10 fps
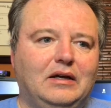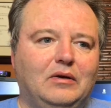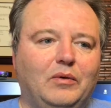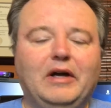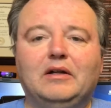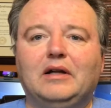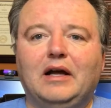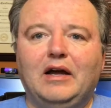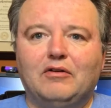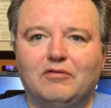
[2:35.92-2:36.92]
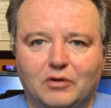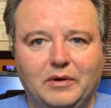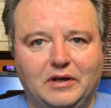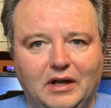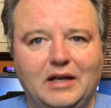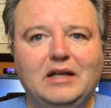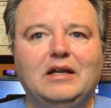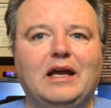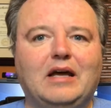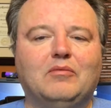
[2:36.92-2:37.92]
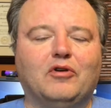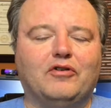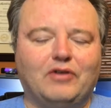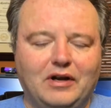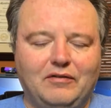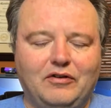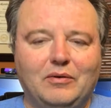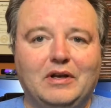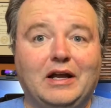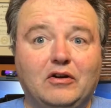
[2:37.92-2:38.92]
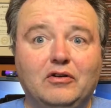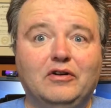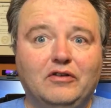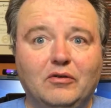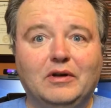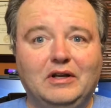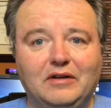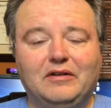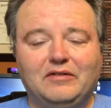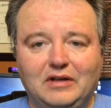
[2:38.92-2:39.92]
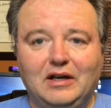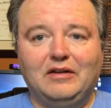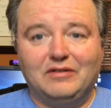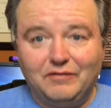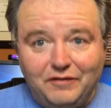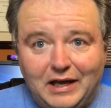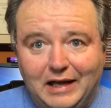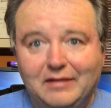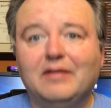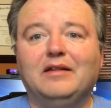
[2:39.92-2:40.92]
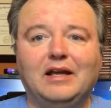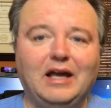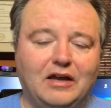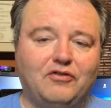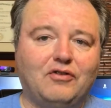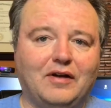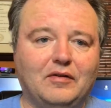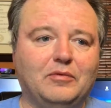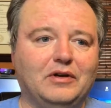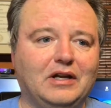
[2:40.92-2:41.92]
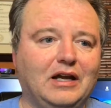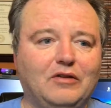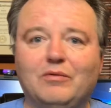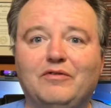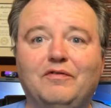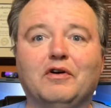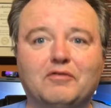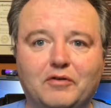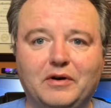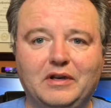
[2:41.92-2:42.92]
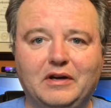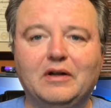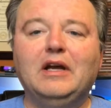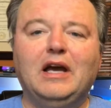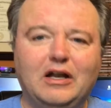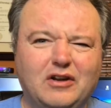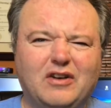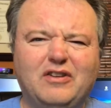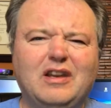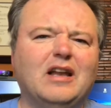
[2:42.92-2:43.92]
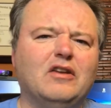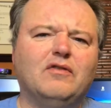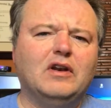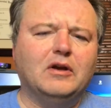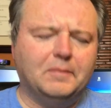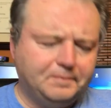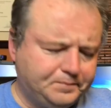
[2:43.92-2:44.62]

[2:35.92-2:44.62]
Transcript: Well, I outgrew it. I need to add more drives to it, and I couldn't do it in the existing case. In fact, the cache drive I put in the case was Velcroed in there, and you're going to see that in this video.